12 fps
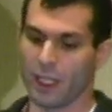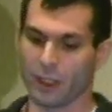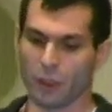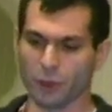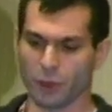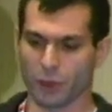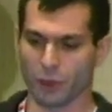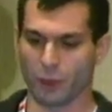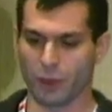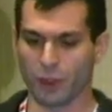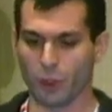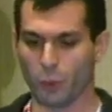And
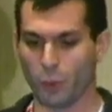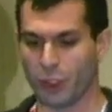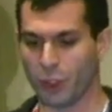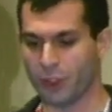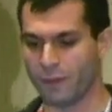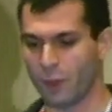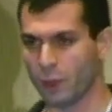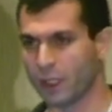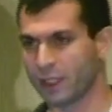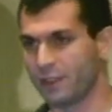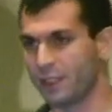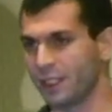also, when you invoke
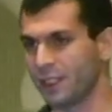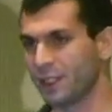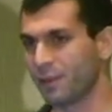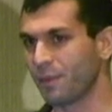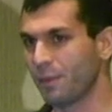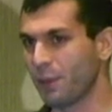activities,